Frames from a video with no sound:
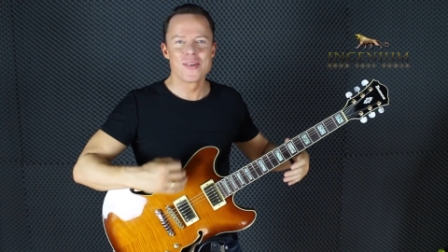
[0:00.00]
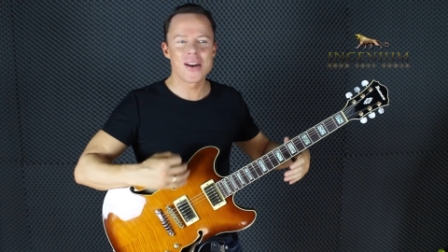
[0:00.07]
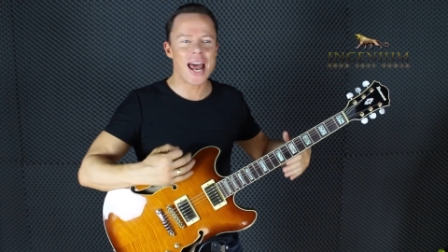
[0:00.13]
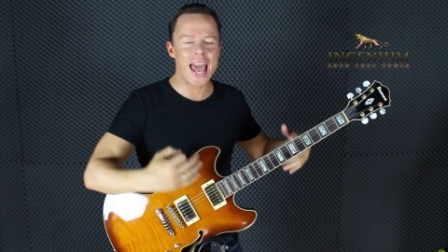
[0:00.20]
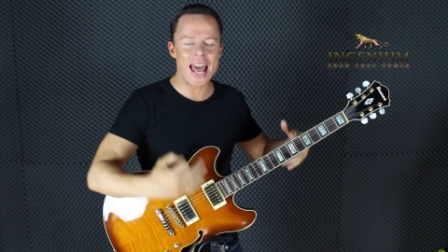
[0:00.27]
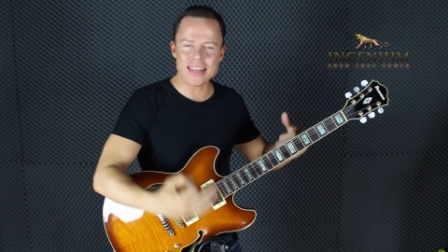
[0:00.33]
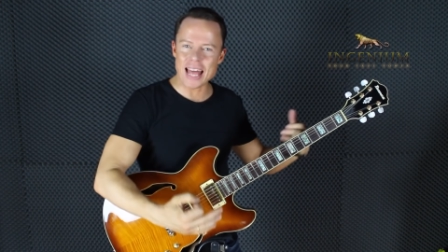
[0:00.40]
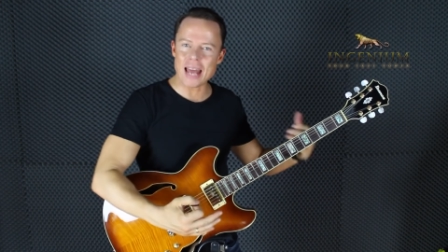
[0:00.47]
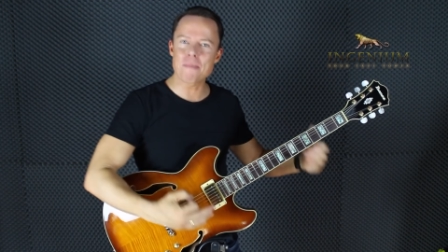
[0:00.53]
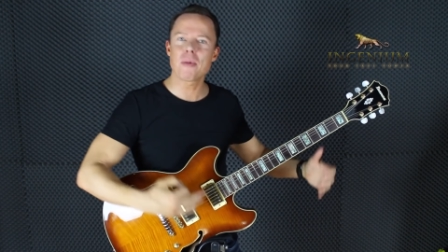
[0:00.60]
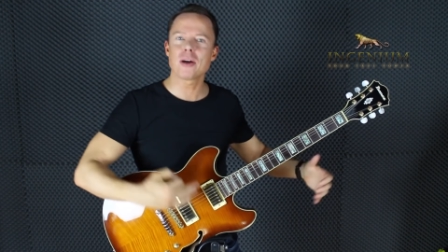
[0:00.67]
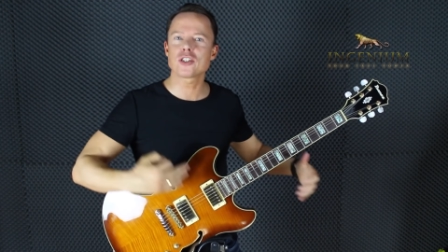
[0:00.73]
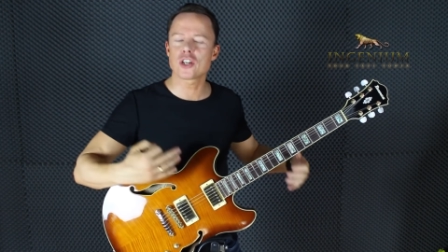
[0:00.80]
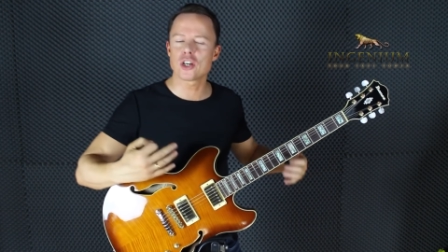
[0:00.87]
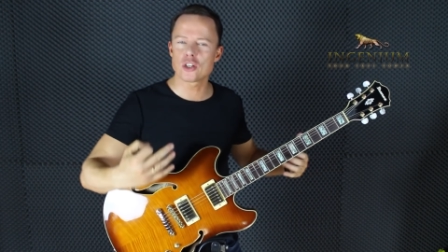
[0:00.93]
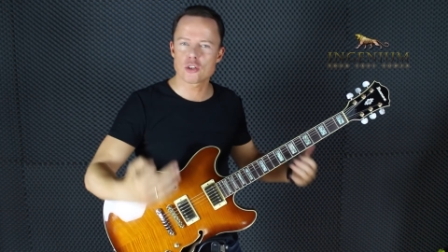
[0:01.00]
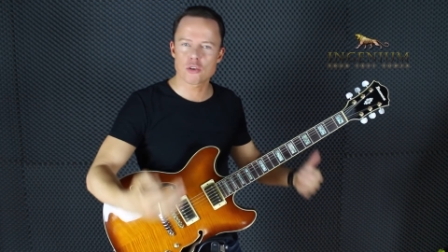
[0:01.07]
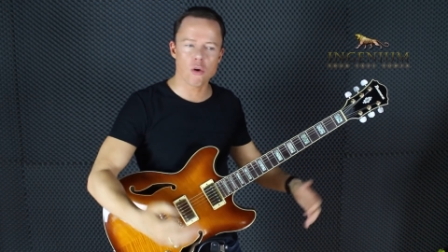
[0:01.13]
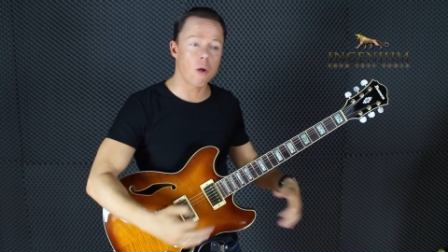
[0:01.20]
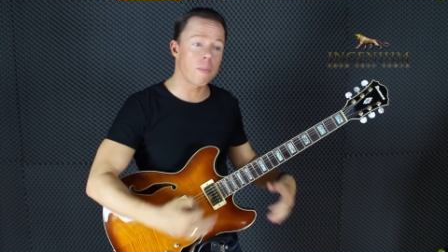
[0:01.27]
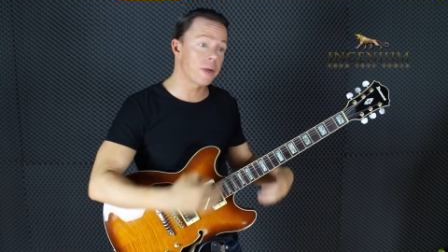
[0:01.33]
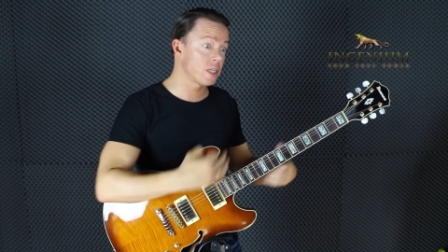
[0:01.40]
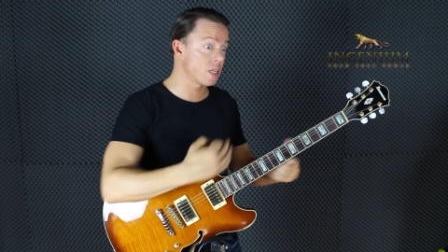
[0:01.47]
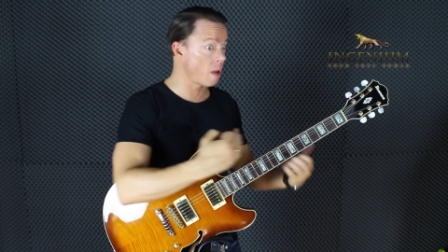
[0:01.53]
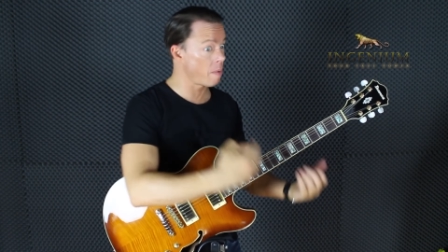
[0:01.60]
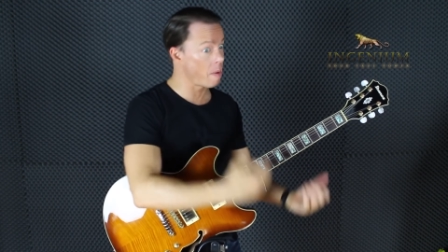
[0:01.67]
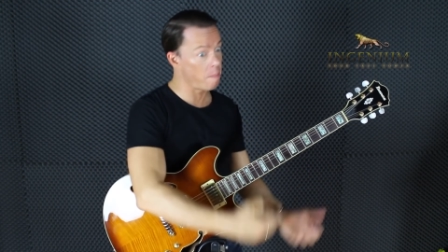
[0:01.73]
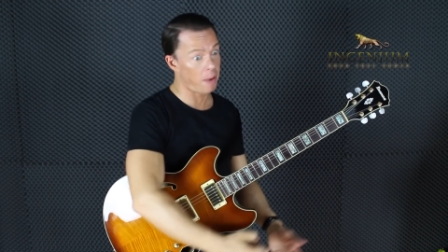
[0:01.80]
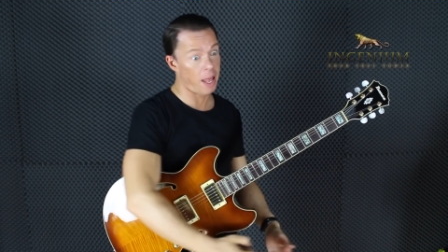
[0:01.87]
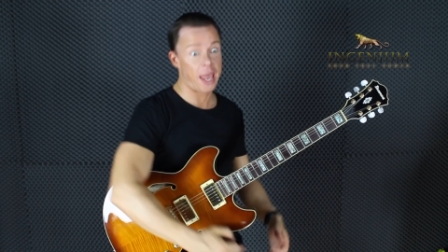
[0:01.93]
When I had that much control, because I've
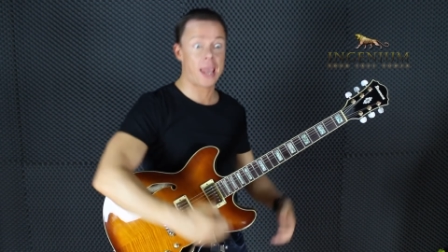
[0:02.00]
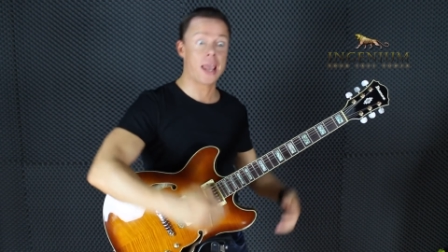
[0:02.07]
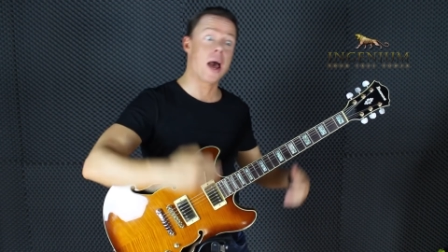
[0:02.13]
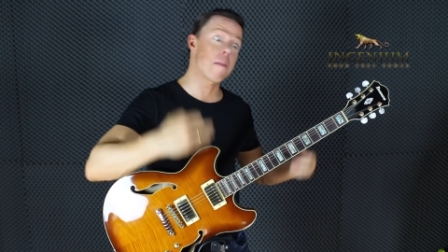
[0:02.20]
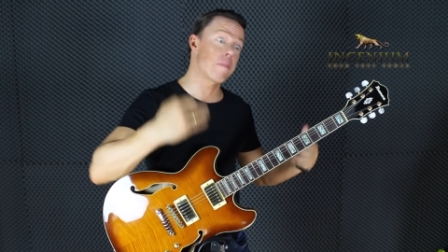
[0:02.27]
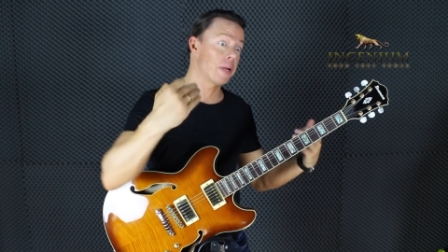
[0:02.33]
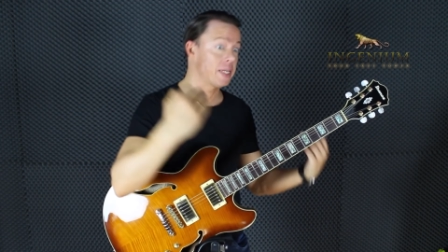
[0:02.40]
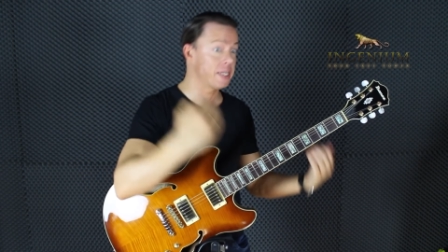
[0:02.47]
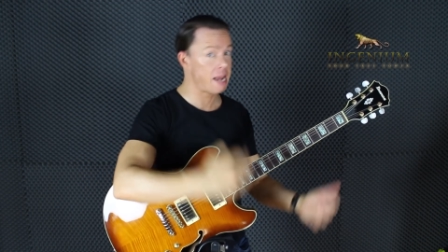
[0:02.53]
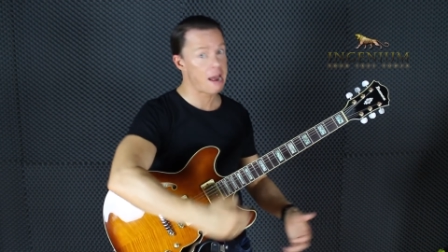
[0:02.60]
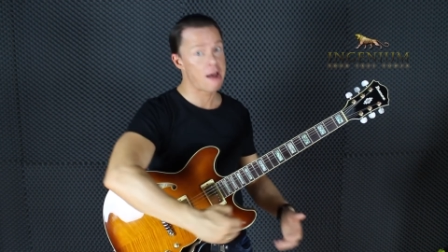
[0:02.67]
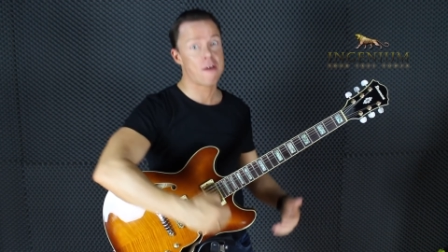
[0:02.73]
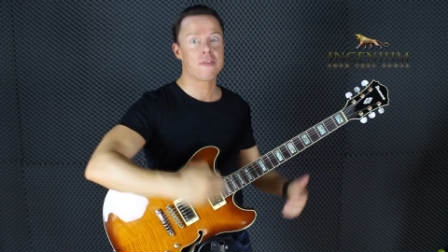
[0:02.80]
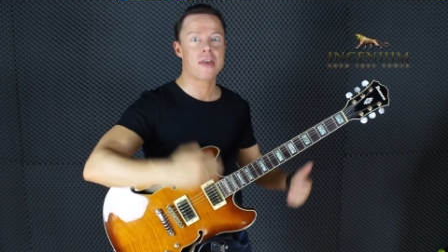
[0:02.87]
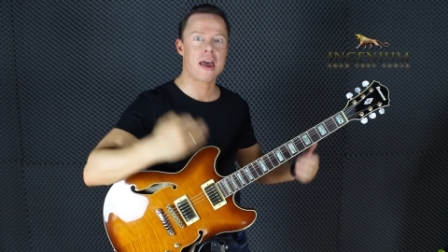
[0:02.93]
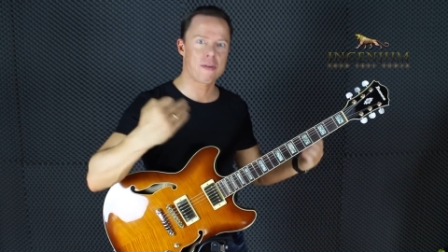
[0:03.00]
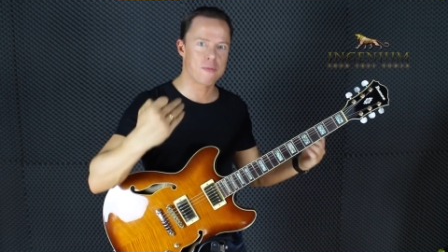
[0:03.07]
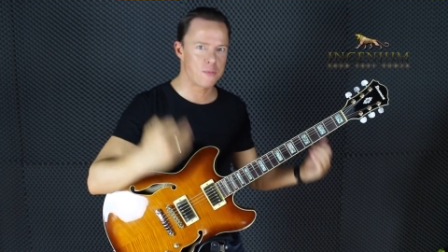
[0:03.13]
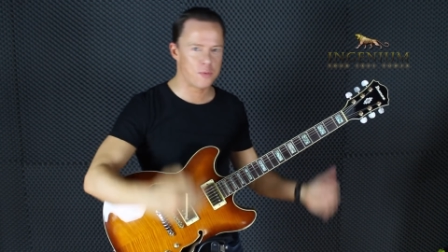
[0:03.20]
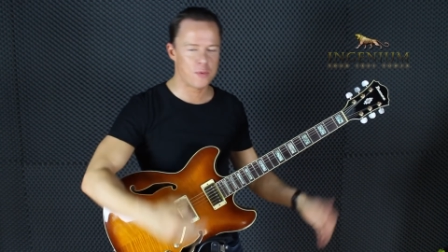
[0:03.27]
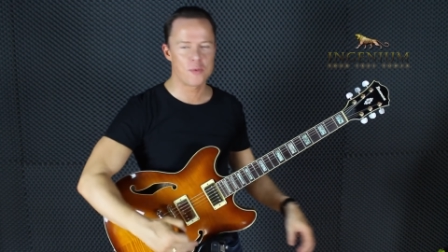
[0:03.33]
been playing up and down that